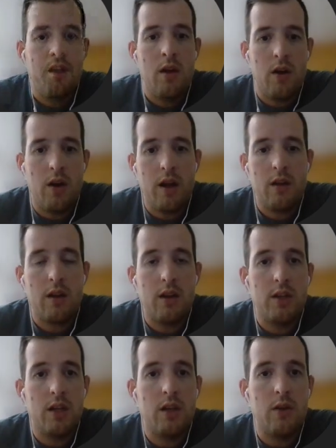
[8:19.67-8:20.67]
All right,
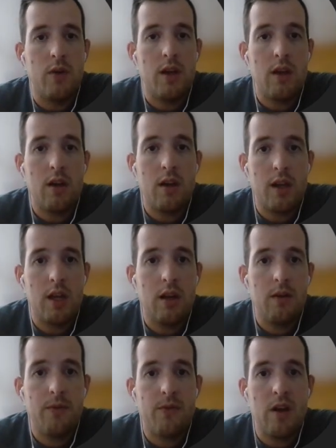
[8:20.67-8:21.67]
continuing again,
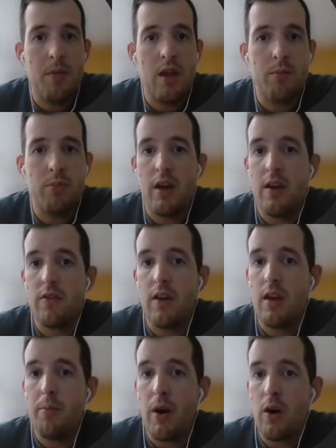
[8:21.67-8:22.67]
framing plays a
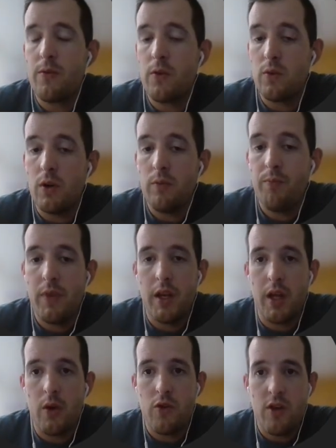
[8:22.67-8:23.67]
powerful role in
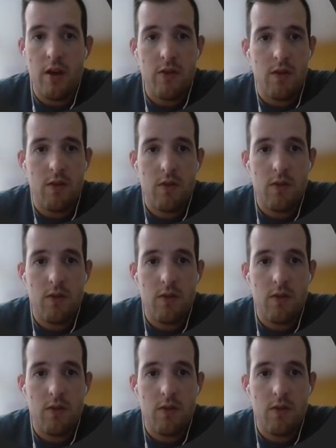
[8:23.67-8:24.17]
negotiations.